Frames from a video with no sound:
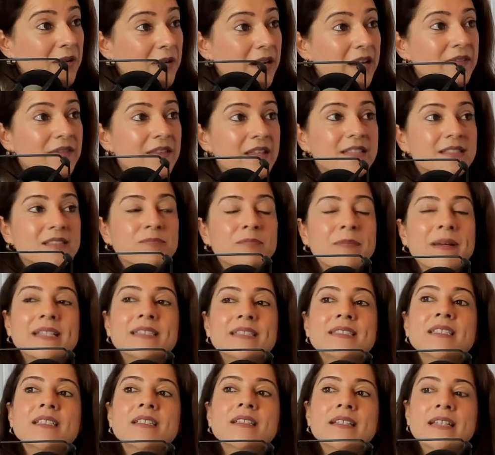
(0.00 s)
right? That's
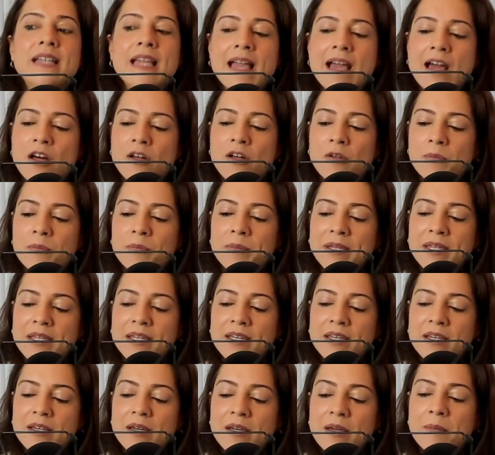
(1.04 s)
basically
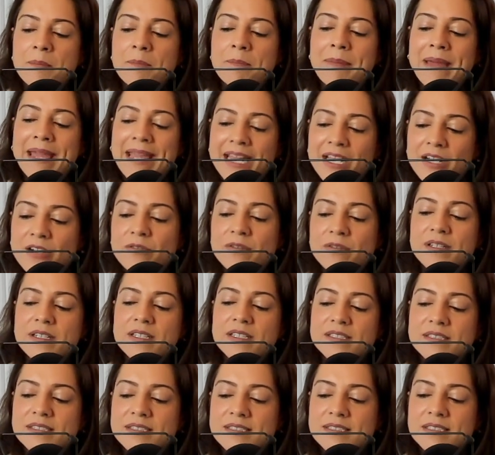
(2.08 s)
helping
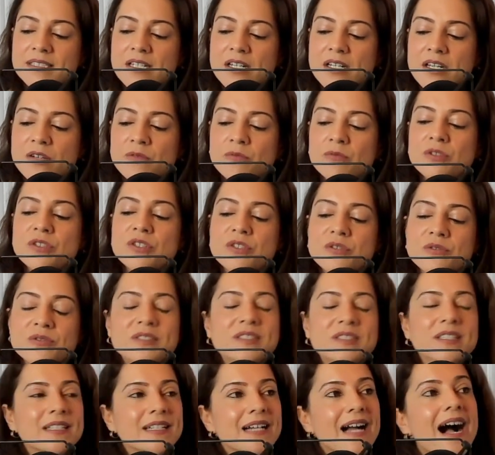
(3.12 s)
parents reduce
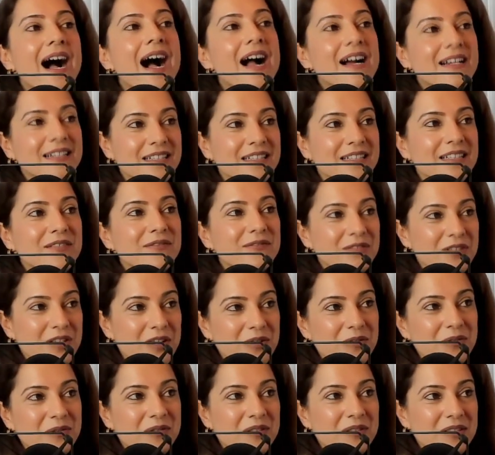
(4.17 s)
the cognitive
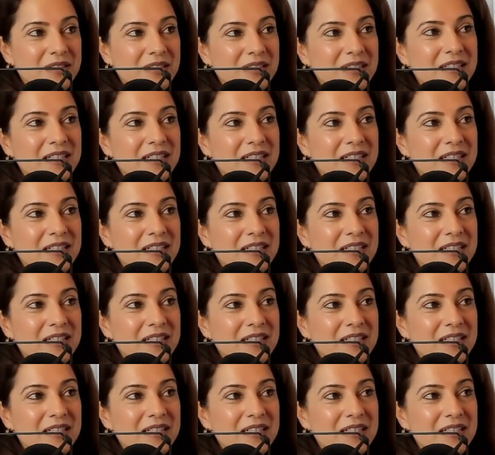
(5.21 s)
load.